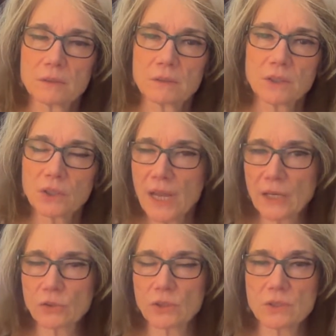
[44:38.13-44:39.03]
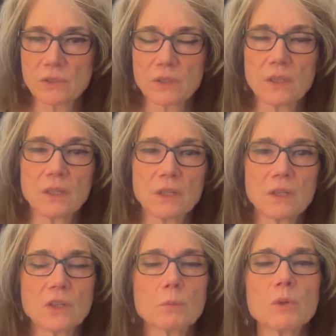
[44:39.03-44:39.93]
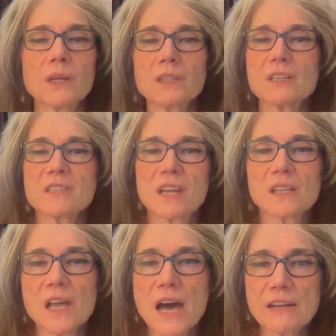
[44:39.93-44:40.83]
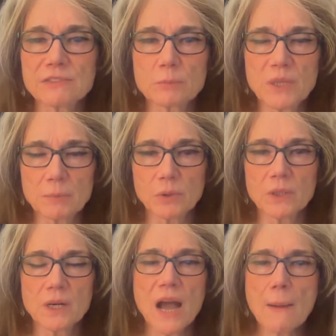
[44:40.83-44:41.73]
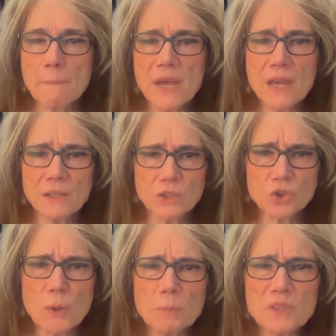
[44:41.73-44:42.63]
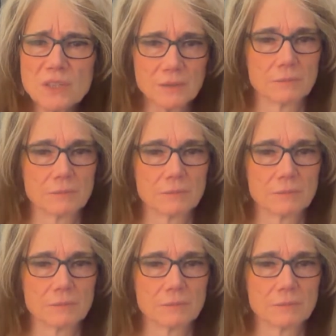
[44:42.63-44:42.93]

You're an actress. You're bringing this thing alive for people. I've been stripped